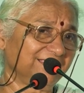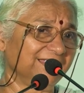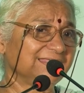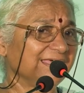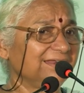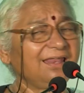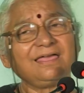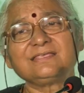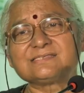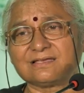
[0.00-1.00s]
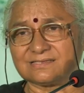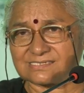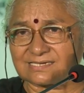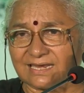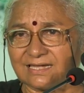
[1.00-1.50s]
And Kerala is a
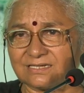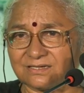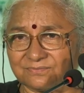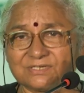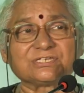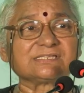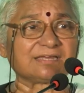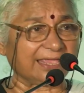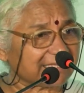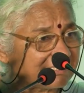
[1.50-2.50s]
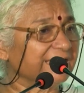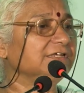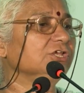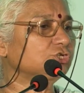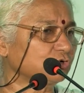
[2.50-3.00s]
state which has raised
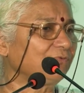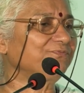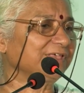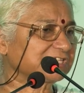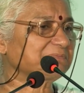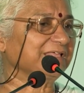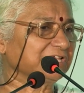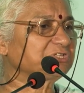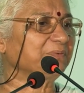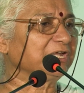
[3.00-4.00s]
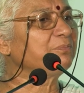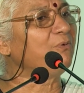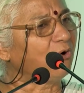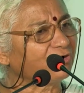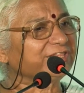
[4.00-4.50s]
that issue of waste management
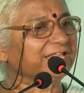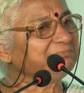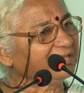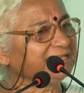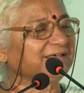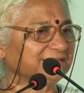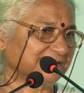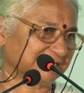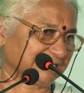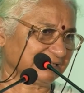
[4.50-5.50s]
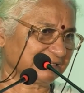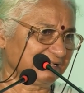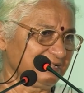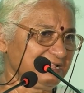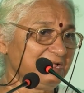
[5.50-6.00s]
more than many other states.
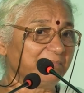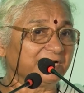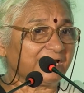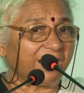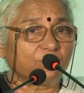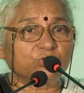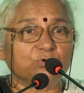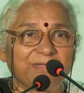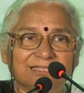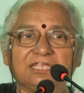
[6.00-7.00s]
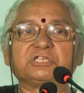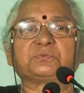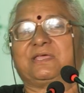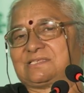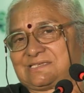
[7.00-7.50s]
But how to
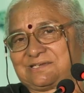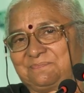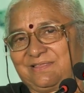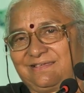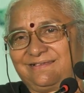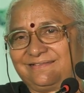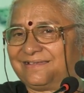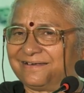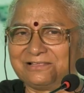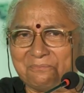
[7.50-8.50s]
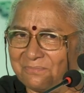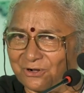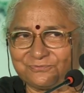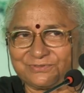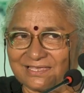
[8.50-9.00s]
manage waste? There are a number
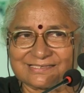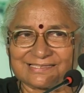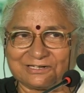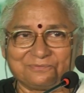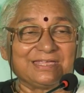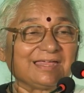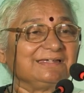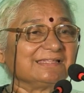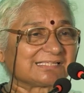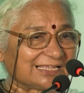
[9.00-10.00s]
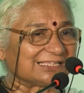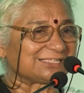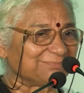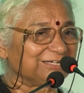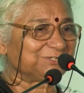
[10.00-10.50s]
of things that we can
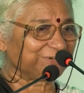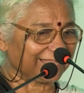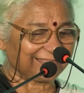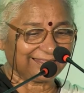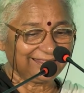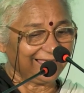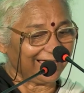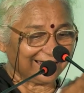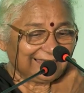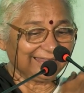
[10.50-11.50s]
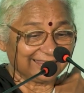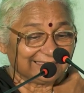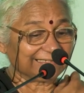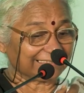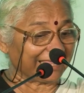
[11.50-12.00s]
discuss, but today hardly
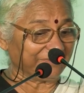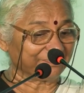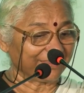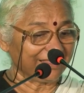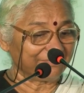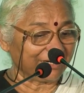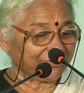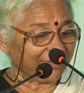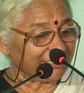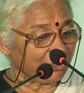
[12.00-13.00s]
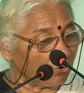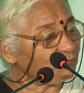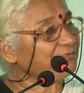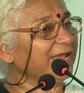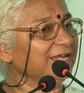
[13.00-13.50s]
any time. But when
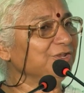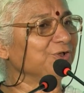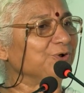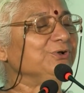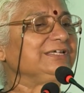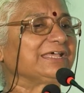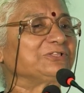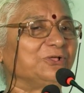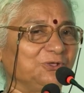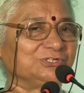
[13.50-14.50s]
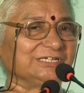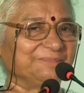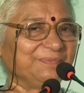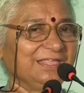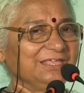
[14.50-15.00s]
you find your own
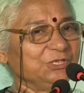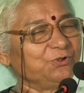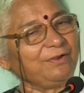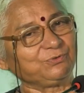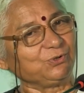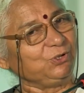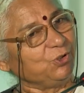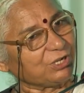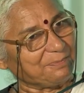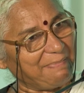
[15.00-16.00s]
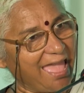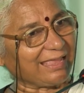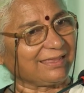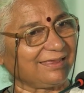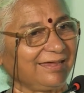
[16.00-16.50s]
technology, you have to look
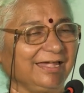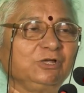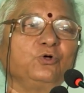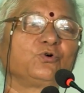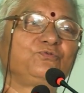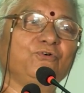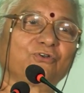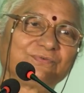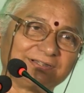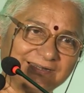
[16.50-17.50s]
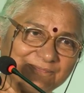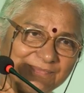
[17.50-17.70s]
back and look forward.